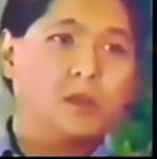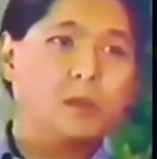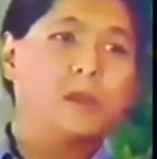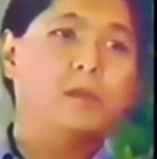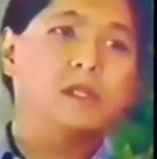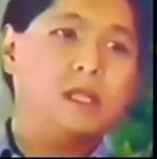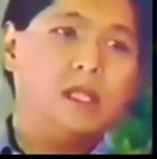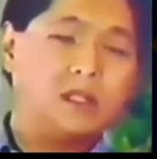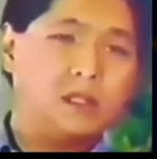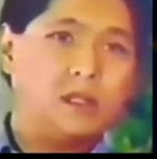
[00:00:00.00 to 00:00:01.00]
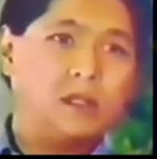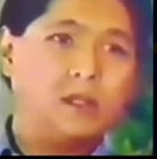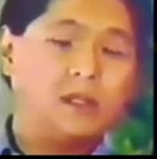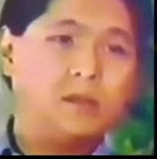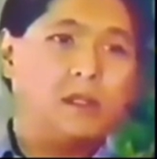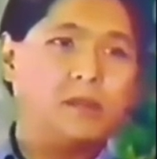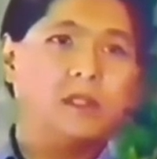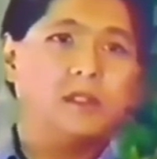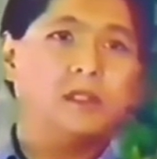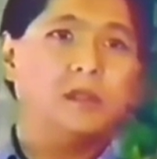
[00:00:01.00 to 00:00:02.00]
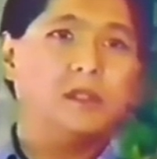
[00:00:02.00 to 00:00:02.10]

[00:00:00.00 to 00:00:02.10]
There were mistakes in my father's